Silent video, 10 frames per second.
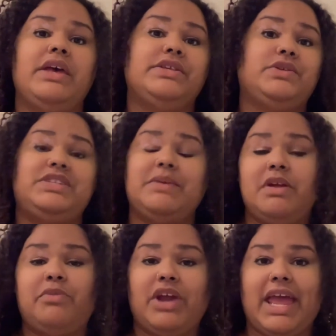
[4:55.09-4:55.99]
So tip
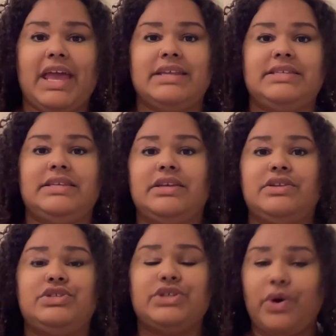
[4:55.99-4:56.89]
number 8,
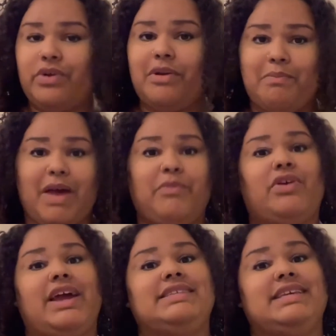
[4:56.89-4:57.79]
don't memorize